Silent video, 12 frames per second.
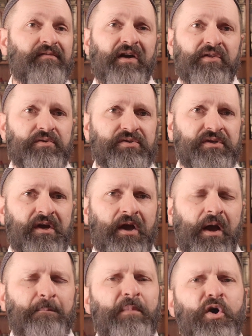of others.
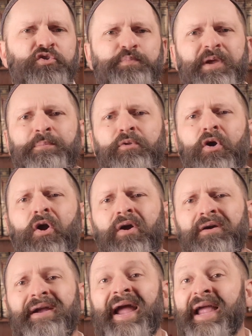Most people
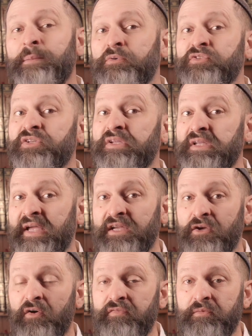aren't able to
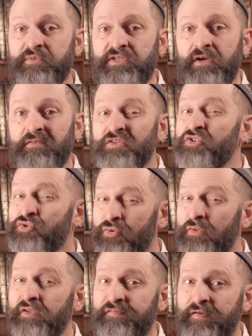let go of themselves and
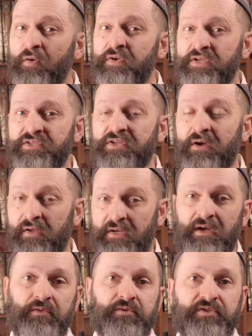truly focus on
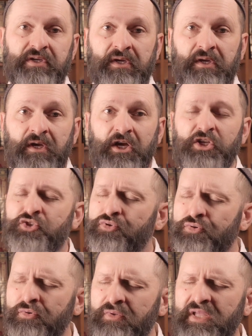others. A
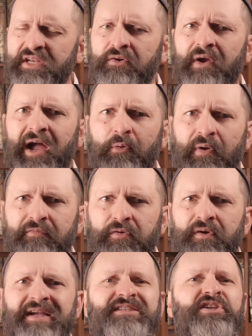true leader,
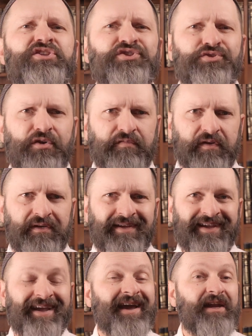however, is a servant
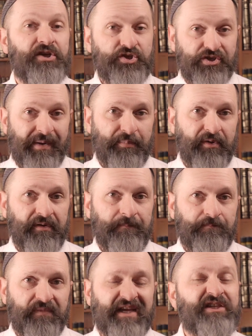and a shepherd.
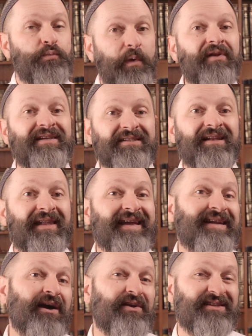He's willing to lay
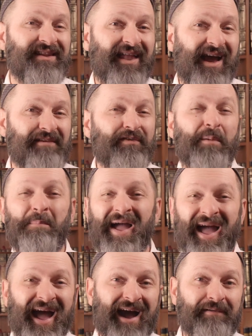down his life on
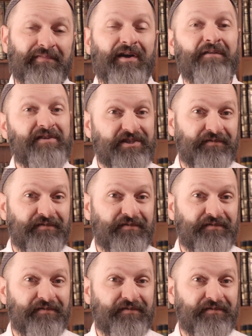behalf of his